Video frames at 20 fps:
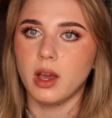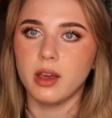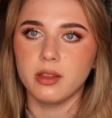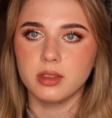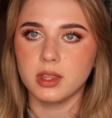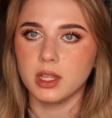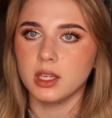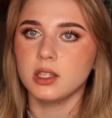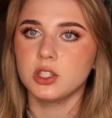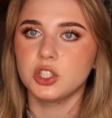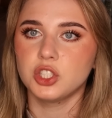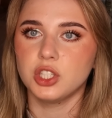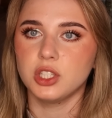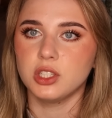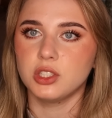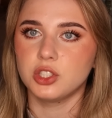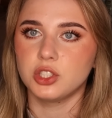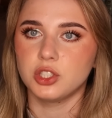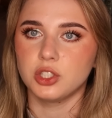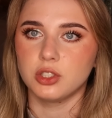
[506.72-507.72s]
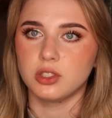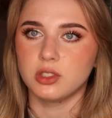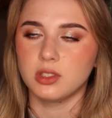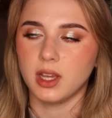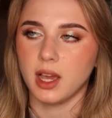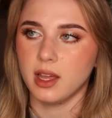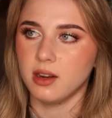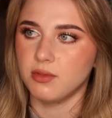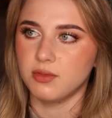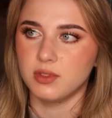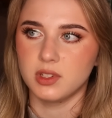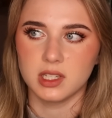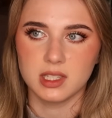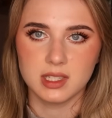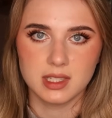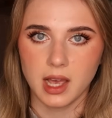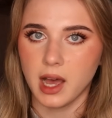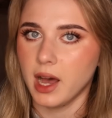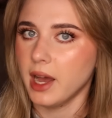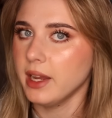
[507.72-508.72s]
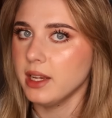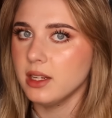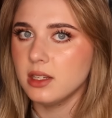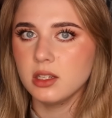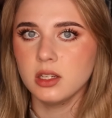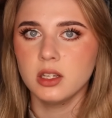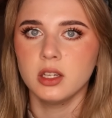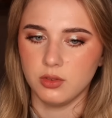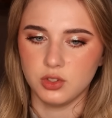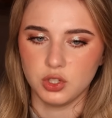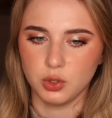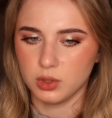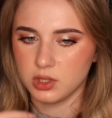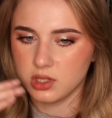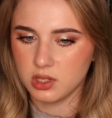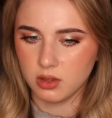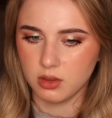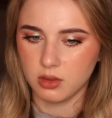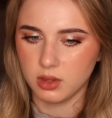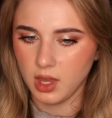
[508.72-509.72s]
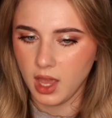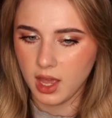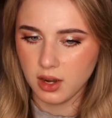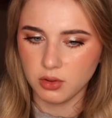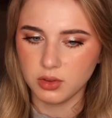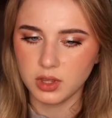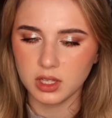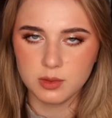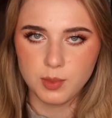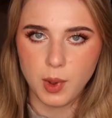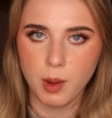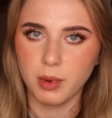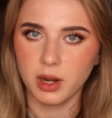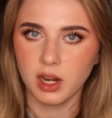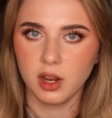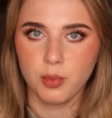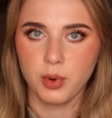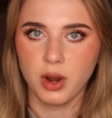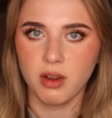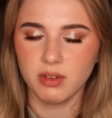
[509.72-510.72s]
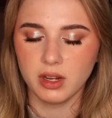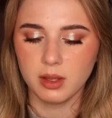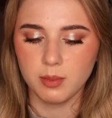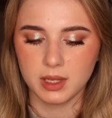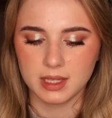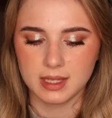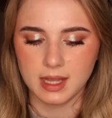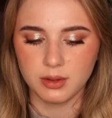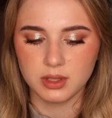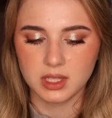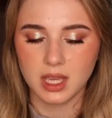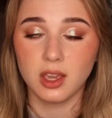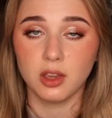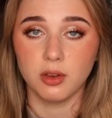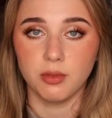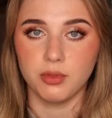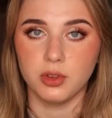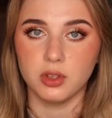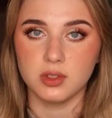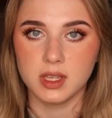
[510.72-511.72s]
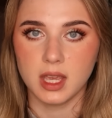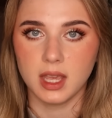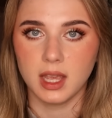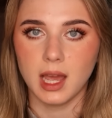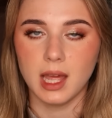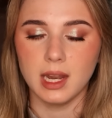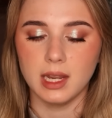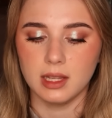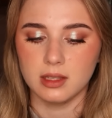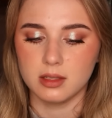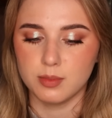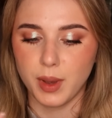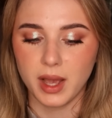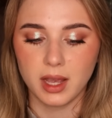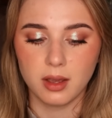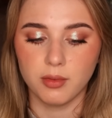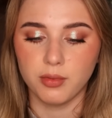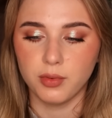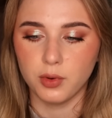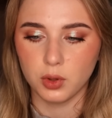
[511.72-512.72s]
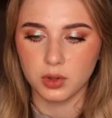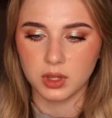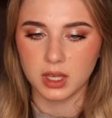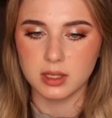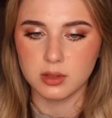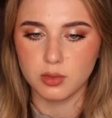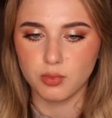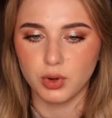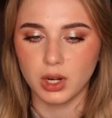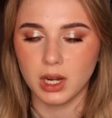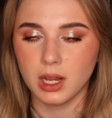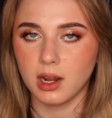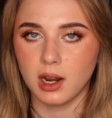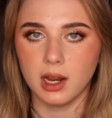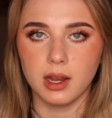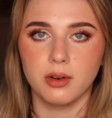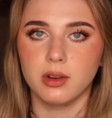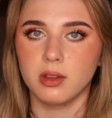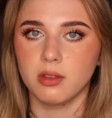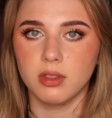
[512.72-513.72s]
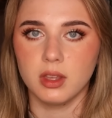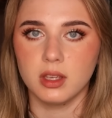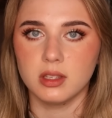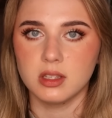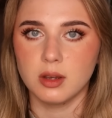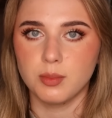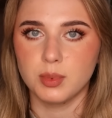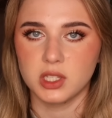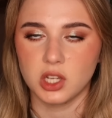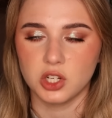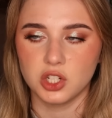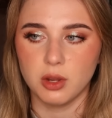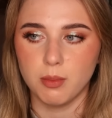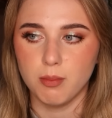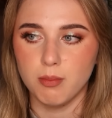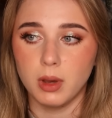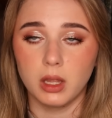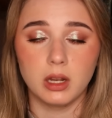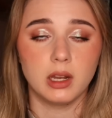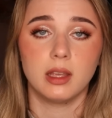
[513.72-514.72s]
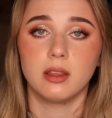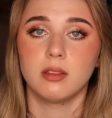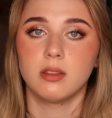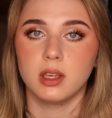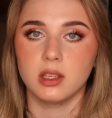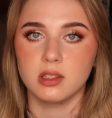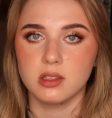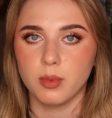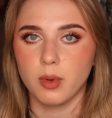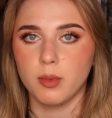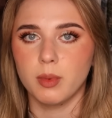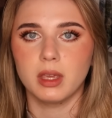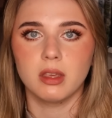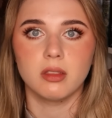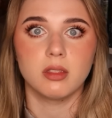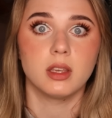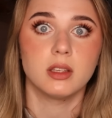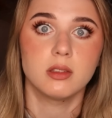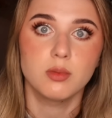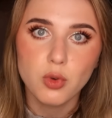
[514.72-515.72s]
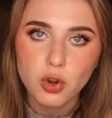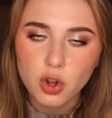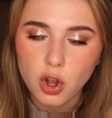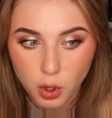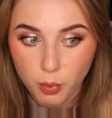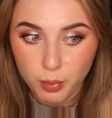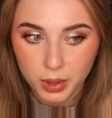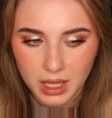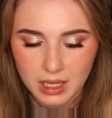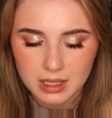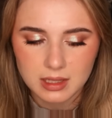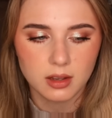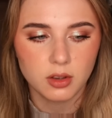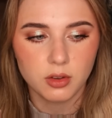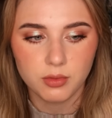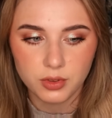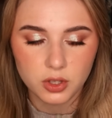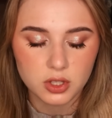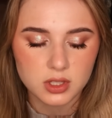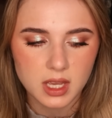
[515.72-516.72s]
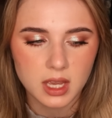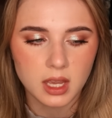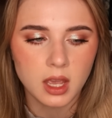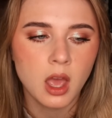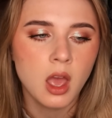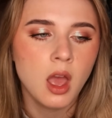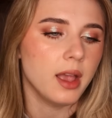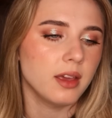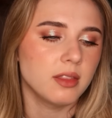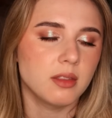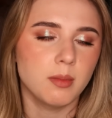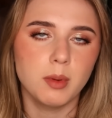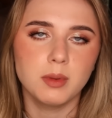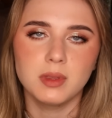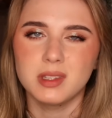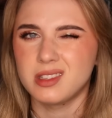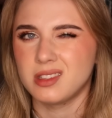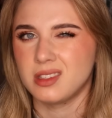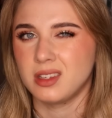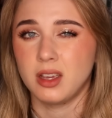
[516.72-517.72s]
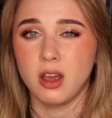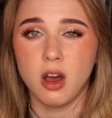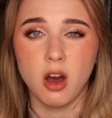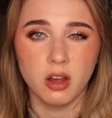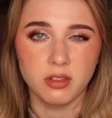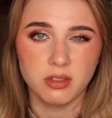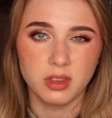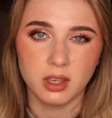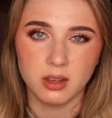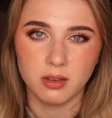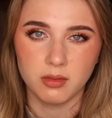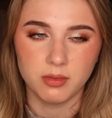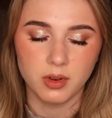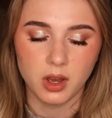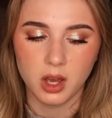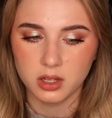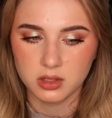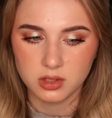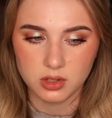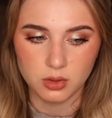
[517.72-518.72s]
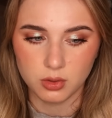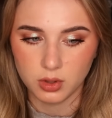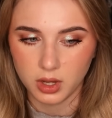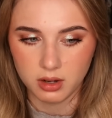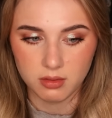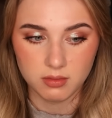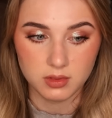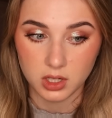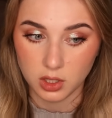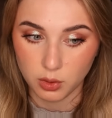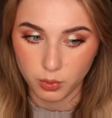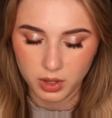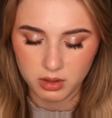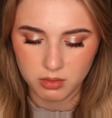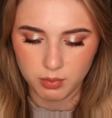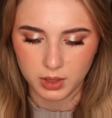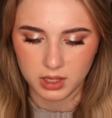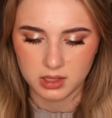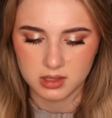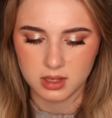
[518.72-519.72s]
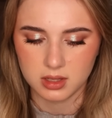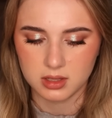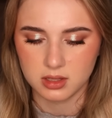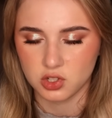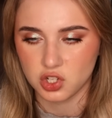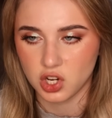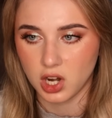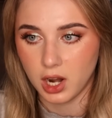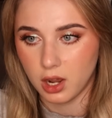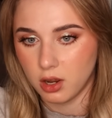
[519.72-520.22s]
I think she should kind of decide if she wants to handle things publicly or privately, because now it's getting confusing and this back and forth isn't really clearing things up. It's actually muddling things up and making things more complicated and confusing. I get that maybe this is like a hard thing for her to kind of deal with because it's such a